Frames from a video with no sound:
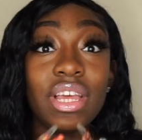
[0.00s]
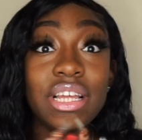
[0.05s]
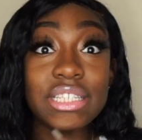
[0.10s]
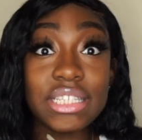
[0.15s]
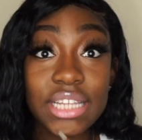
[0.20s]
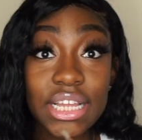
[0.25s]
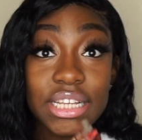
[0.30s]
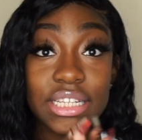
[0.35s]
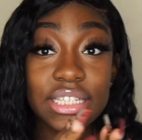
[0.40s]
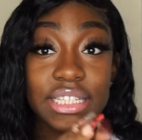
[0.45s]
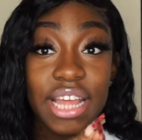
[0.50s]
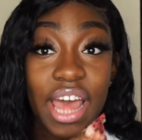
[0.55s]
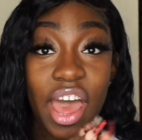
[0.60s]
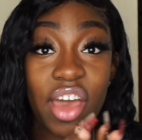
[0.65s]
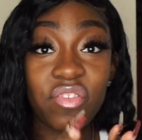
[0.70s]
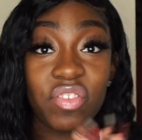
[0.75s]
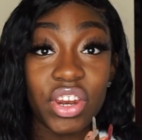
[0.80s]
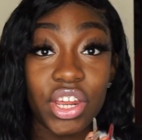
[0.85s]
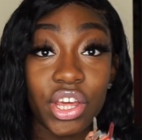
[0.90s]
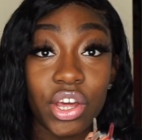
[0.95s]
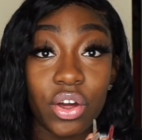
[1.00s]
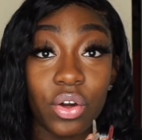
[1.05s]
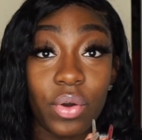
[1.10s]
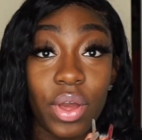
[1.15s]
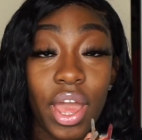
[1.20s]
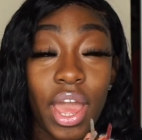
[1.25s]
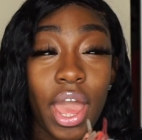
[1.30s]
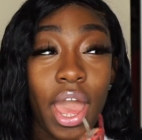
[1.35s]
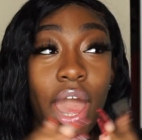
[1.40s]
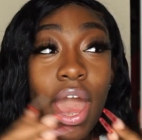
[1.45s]
Since that video,
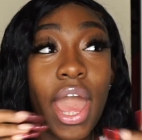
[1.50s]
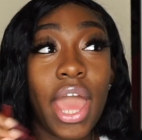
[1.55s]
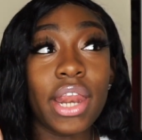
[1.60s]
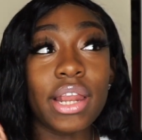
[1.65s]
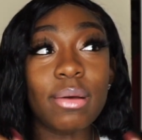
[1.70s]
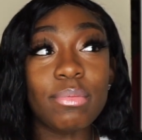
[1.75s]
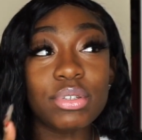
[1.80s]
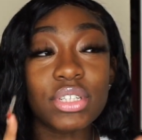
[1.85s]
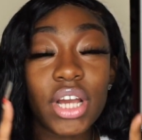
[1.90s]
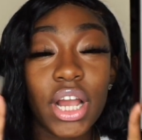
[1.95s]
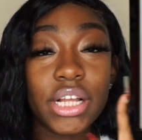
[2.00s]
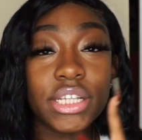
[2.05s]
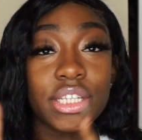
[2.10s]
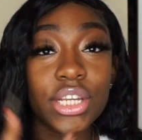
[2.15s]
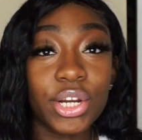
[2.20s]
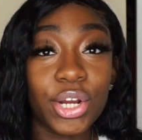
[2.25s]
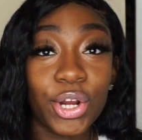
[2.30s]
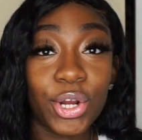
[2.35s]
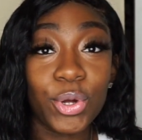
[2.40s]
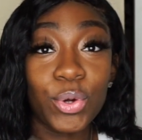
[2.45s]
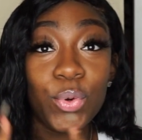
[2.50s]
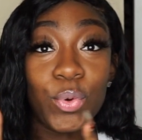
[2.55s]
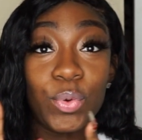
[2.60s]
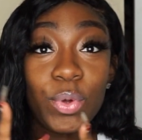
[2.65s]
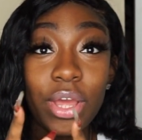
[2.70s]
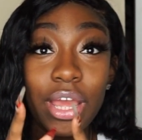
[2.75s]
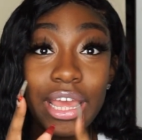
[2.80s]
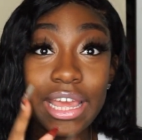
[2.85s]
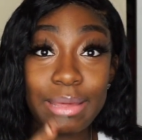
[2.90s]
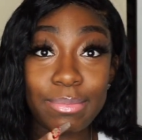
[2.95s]
and I'm sorry to the girl who
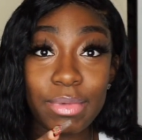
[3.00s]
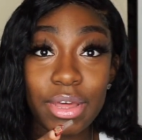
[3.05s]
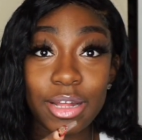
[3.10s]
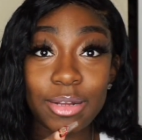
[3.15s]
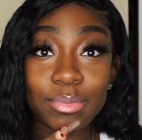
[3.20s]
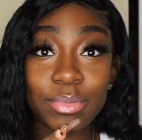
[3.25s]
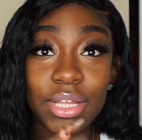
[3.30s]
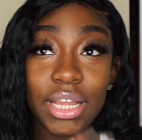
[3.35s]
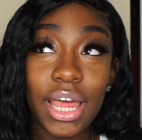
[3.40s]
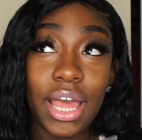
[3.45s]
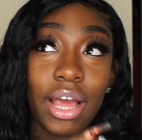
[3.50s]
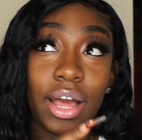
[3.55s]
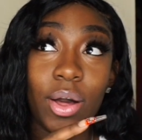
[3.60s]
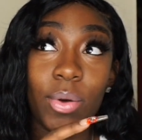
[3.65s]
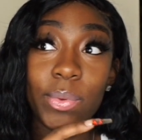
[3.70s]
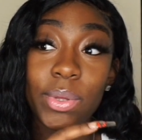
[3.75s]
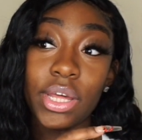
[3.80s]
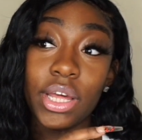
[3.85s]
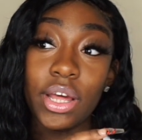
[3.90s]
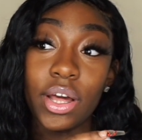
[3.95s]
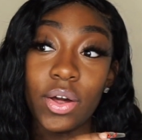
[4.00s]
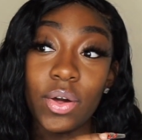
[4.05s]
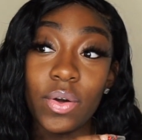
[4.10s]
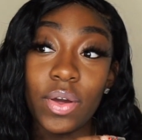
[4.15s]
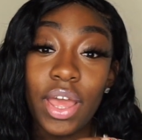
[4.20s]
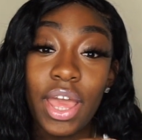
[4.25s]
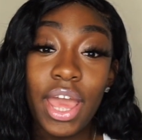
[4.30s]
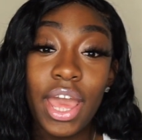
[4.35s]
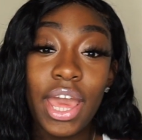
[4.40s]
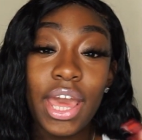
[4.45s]
emailed me like a week ago,
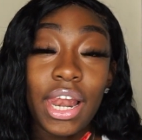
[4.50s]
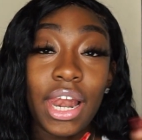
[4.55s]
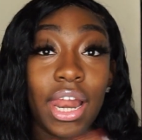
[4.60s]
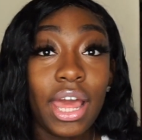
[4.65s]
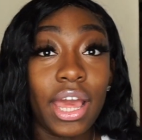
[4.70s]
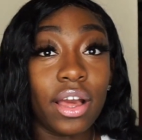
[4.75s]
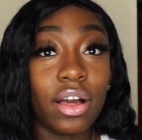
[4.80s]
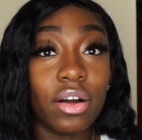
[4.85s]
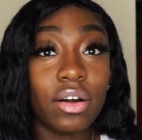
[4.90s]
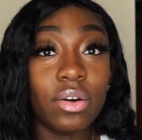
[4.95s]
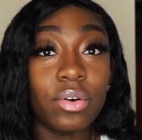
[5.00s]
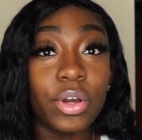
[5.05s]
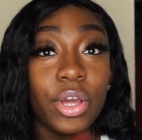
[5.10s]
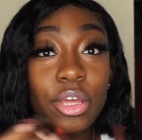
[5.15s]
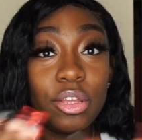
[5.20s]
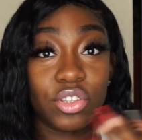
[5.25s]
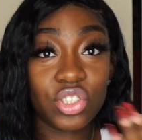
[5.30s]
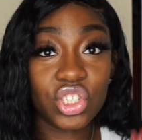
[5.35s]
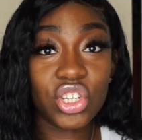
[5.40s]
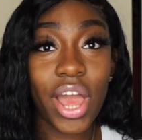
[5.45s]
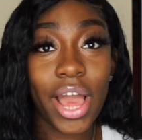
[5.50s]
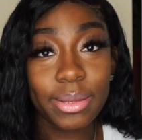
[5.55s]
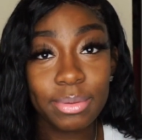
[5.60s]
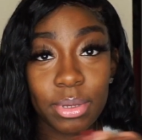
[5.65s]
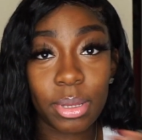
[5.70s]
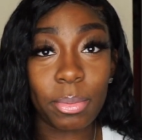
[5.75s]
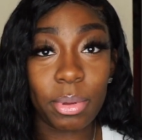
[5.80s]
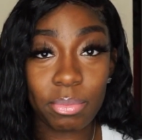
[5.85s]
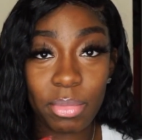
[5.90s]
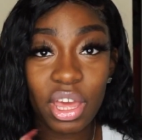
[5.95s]
like, oh, okay, she asked
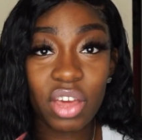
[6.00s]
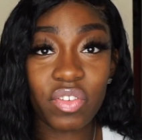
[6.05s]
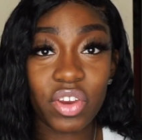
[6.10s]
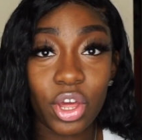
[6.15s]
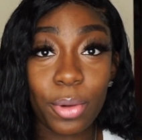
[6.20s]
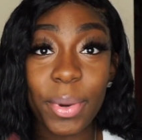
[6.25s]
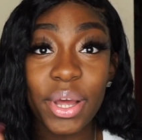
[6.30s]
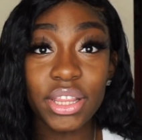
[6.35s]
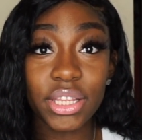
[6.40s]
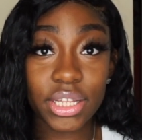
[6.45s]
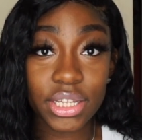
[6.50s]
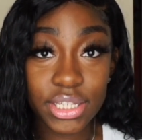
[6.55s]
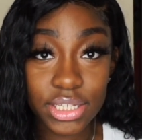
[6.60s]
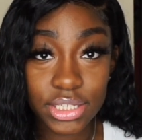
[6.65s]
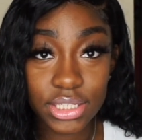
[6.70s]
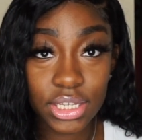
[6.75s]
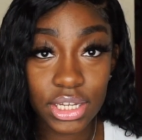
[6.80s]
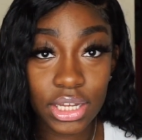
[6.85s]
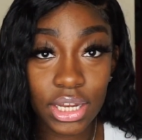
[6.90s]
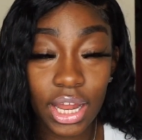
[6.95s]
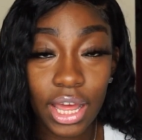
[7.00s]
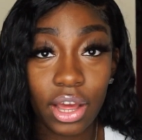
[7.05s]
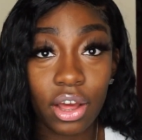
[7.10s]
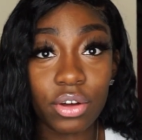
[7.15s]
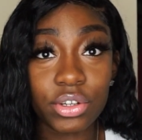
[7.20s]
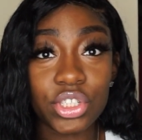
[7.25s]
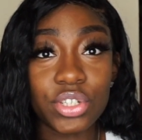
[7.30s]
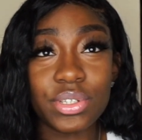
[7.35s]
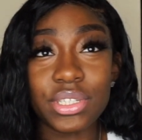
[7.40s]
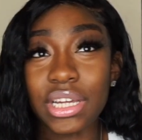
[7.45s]
me to make a video about this, like, oh,
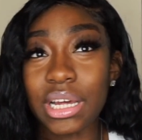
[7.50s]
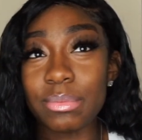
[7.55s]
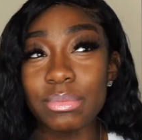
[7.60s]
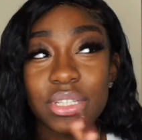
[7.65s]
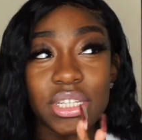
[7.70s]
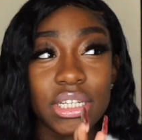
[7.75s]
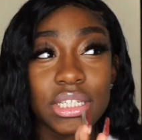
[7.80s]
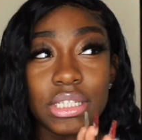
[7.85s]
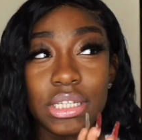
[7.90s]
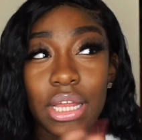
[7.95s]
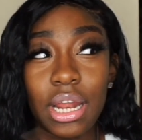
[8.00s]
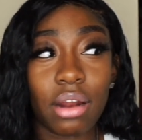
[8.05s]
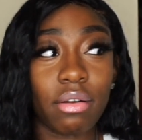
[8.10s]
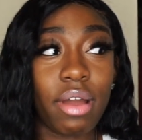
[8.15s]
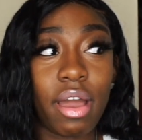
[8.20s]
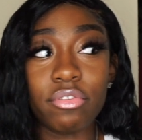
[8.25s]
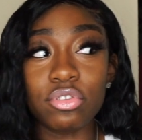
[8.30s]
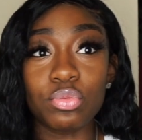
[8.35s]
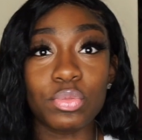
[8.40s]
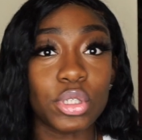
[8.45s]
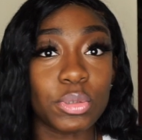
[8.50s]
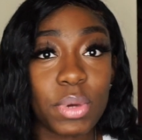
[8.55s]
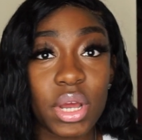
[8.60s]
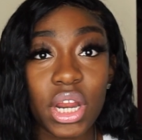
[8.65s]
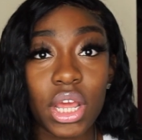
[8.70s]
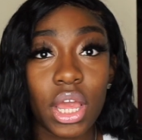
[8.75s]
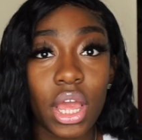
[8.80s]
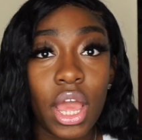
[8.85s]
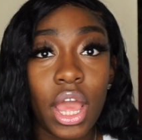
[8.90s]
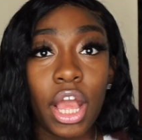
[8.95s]
she's like, I'm 16, I don't have too much
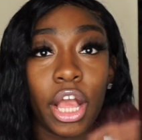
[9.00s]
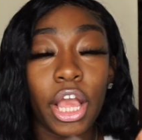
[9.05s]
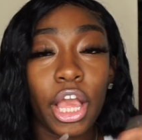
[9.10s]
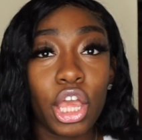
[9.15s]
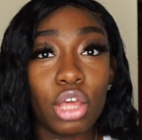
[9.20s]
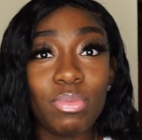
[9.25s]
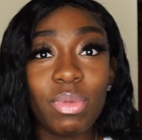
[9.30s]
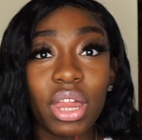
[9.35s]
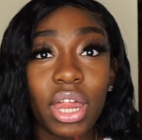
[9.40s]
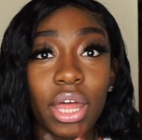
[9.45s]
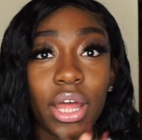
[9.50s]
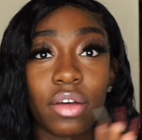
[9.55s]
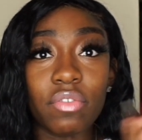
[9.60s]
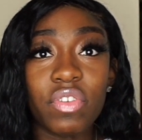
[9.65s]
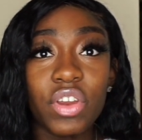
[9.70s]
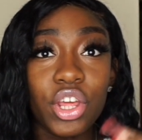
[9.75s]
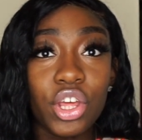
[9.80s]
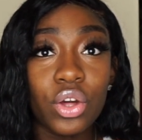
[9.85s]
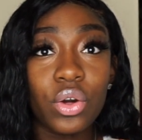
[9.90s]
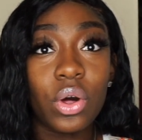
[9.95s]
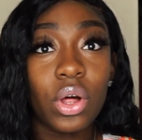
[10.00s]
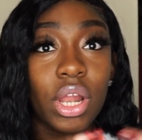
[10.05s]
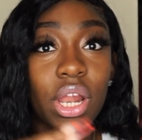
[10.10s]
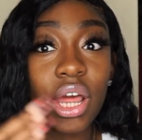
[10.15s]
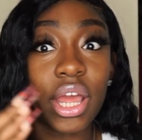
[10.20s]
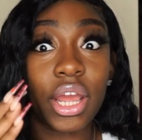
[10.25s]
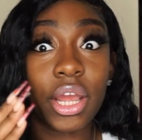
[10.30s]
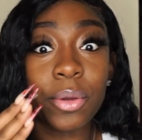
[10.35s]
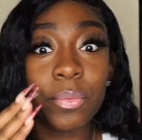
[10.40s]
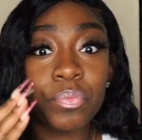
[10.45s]
money, can you make like a video on
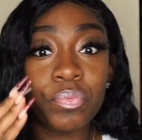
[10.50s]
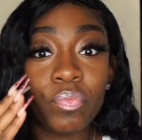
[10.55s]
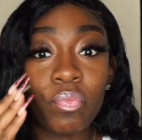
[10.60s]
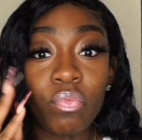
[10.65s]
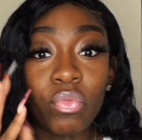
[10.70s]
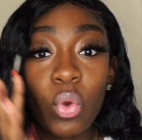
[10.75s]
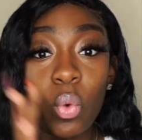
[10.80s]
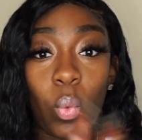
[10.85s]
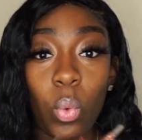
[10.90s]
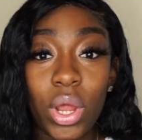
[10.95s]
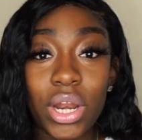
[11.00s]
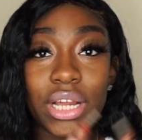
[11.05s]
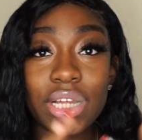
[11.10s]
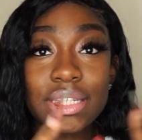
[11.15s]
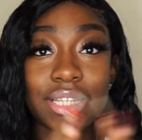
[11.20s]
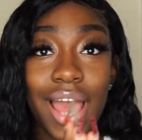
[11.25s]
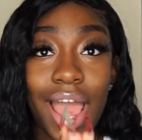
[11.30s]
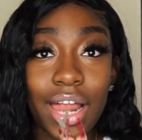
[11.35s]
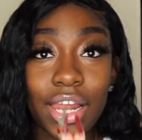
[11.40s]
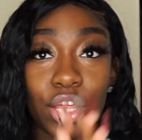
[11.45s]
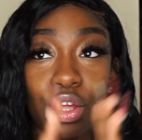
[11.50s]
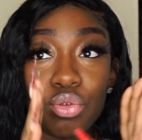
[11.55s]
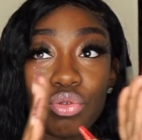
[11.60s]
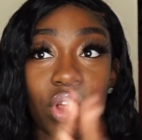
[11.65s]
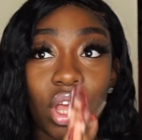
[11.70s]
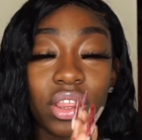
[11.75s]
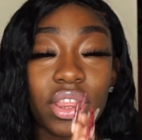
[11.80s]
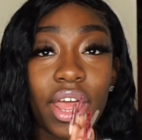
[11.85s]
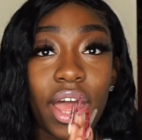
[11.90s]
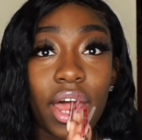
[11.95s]
like what exactly you
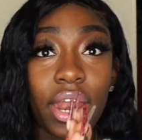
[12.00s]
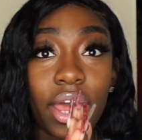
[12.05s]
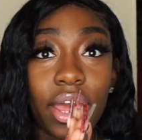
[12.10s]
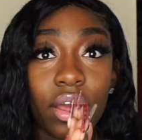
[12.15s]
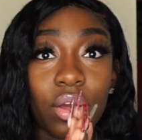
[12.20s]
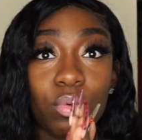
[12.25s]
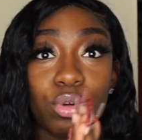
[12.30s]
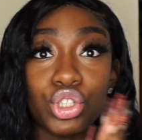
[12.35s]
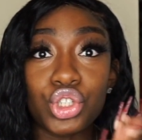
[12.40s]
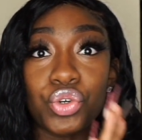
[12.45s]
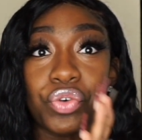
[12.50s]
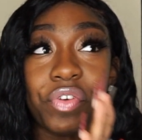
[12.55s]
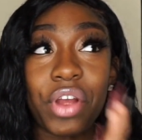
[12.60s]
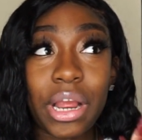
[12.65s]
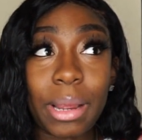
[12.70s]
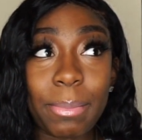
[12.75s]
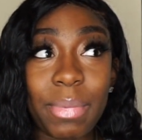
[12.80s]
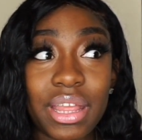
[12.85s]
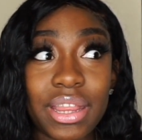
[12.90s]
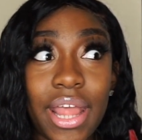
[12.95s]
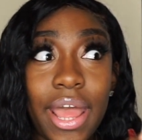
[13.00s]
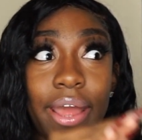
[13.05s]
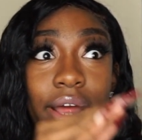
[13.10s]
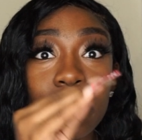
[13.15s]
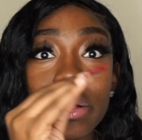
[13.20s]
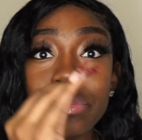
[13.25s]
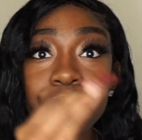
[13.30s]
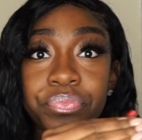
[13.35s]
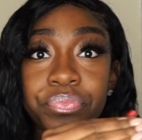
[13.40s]
think that, like, what you would recommend that